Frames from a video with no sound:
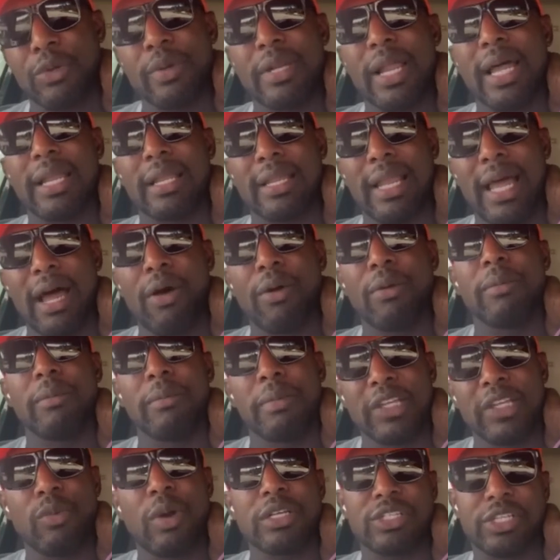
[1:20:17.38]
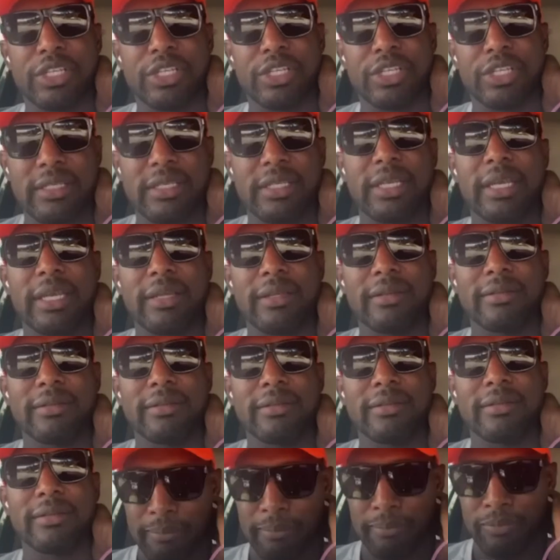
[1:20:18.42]
not allow men to watch the kids again.
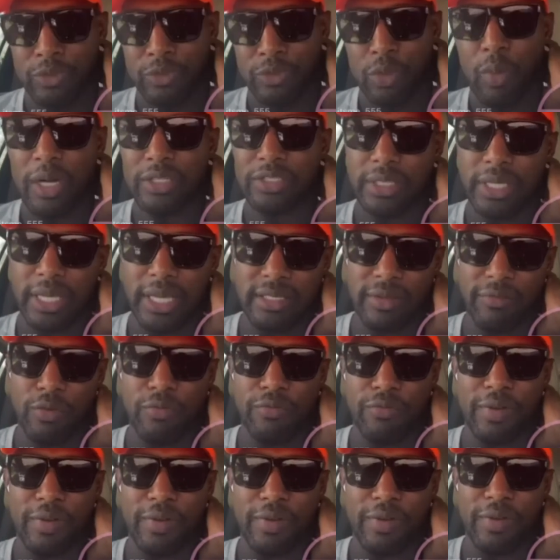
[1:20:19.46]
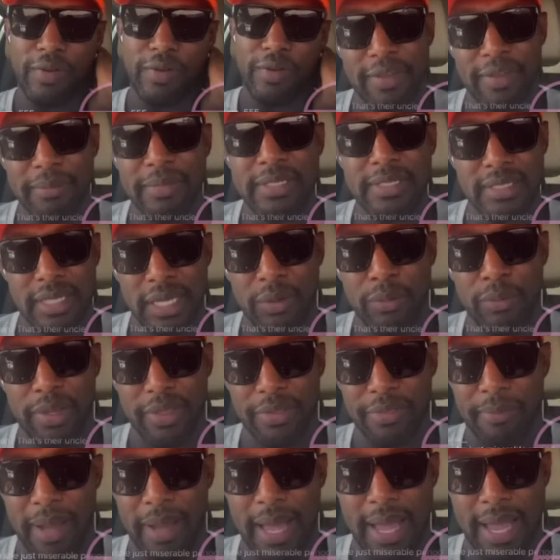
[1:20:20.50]
To watch the kids, have you filmed a scene
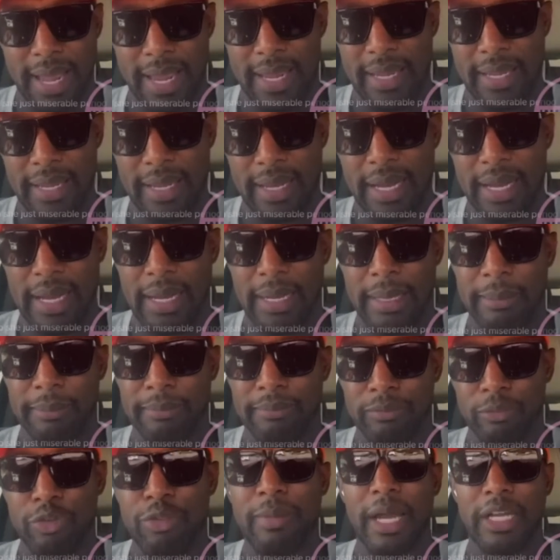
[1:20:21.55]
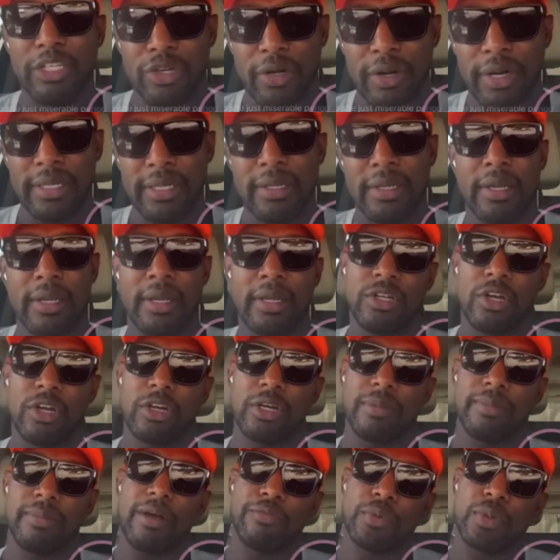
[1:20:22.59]
with my attorney
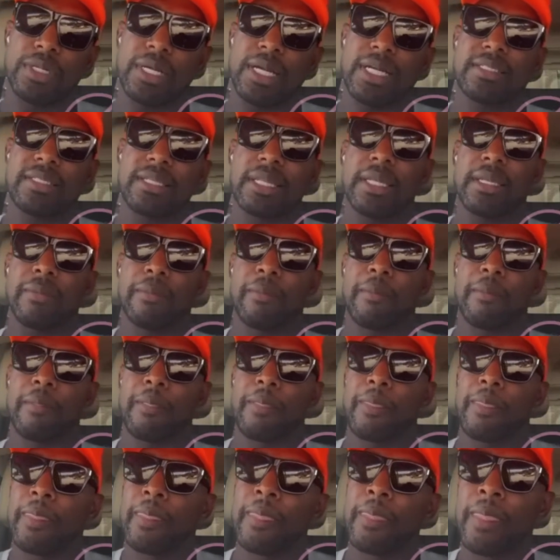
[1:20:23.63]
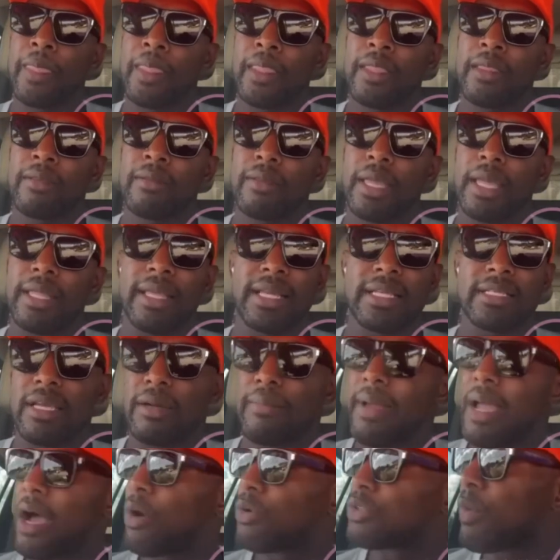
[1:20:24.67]
talking about full custody? And then
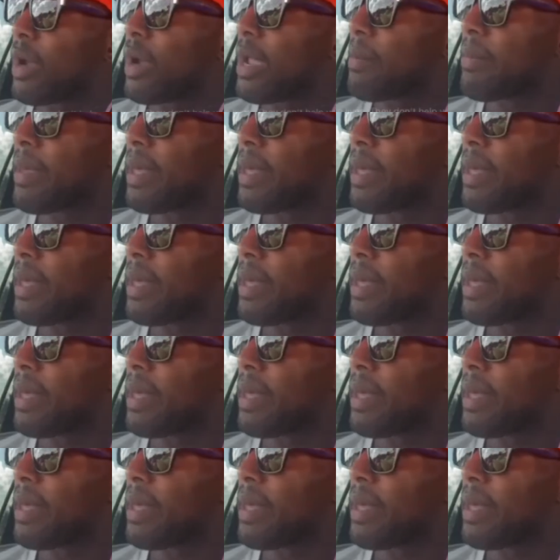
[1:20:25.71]
somehow, some